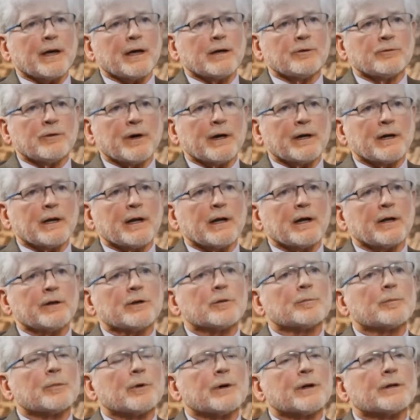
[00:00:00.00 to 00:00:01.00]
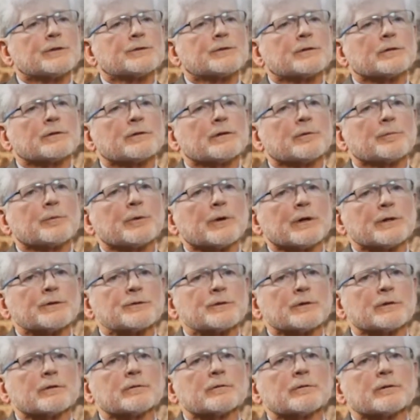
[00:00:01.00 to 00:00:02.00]
now, the
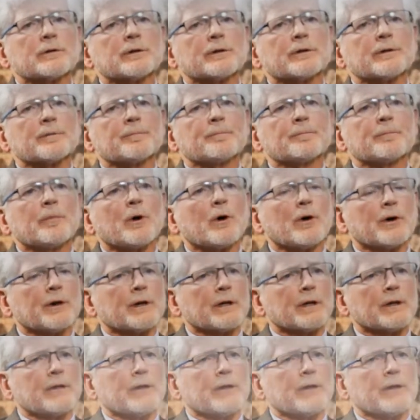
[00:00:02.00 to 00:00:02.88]
present party